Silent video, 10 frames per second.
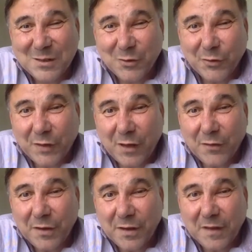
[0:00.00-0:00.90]

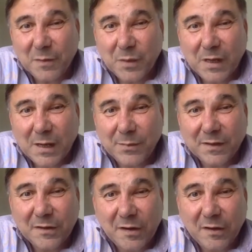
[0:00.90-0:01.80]
Nostalgia is becoming
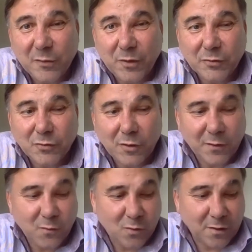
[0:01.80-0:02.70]
the change we're
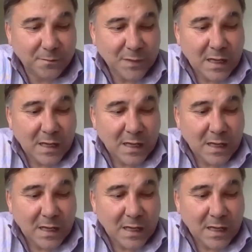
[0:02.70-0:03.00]
looking for.